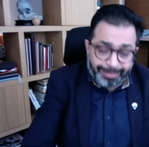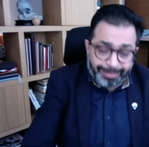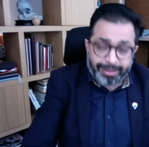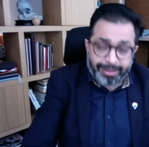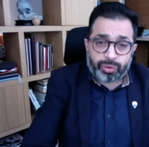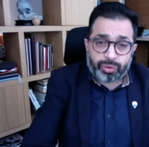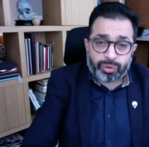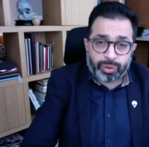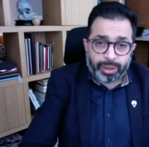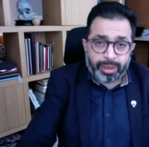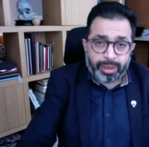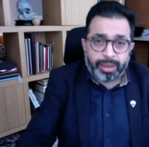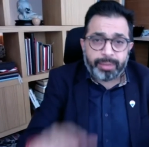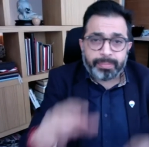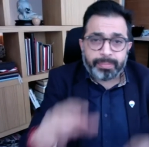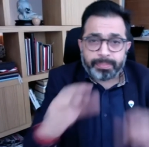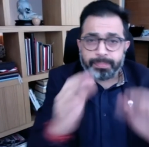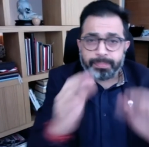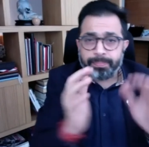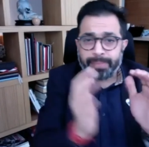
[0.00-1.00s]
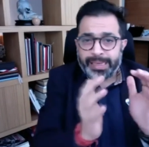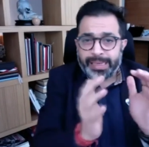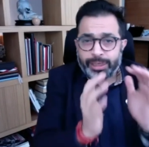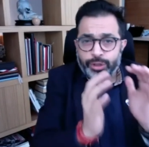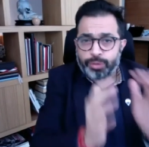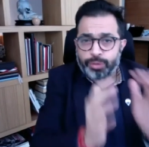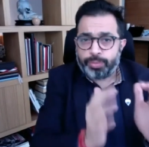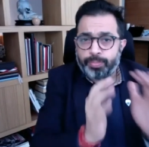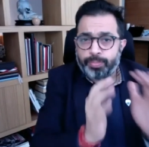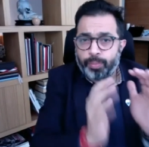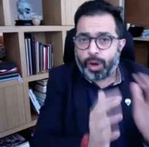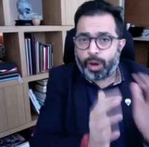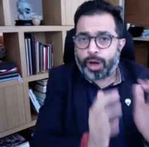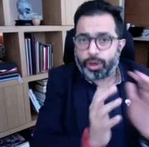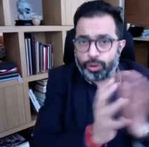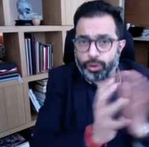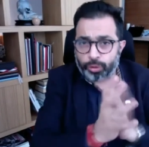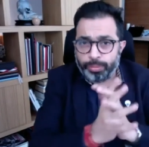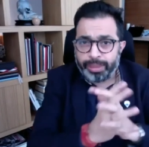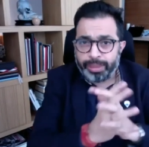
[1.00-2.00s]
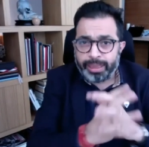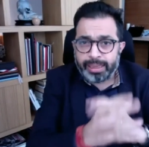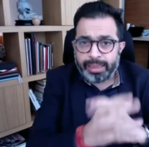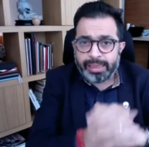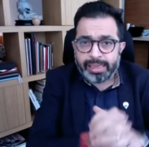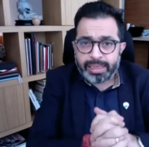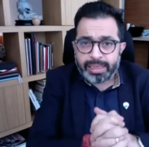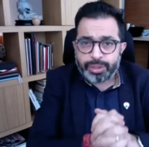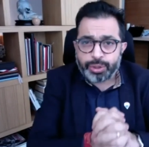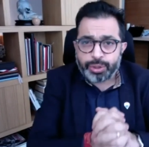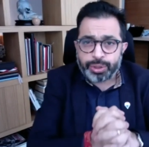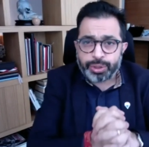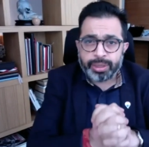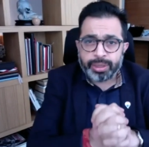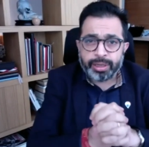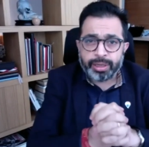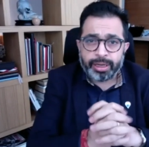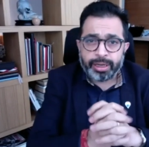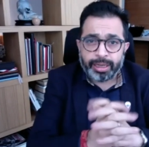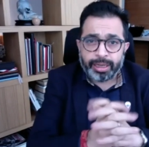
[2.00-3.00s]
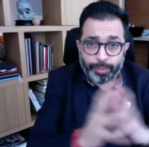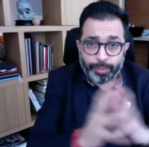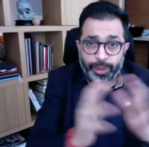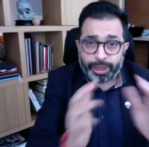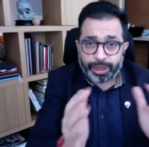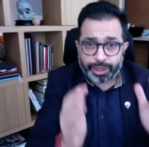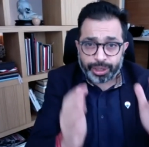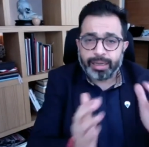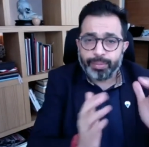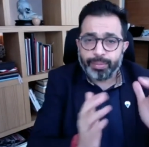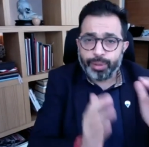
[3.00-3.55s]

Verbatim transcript: The third piece block to me is communication.